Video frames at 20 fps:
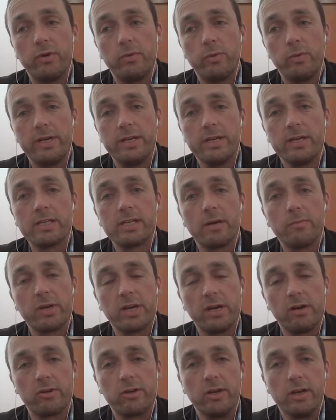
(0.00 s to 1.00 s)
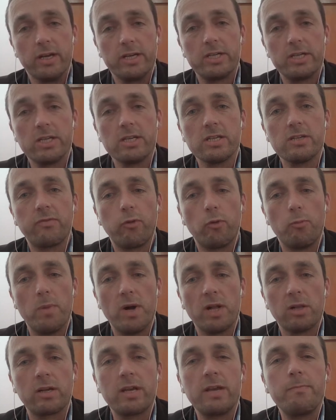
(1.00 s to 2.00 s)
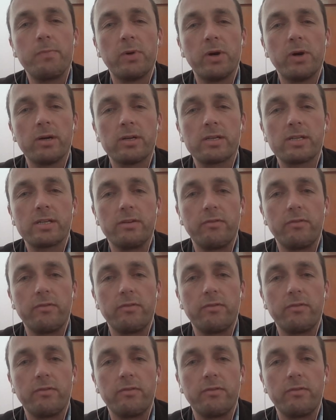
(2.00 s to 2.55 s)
We did some calculations for bulky parts.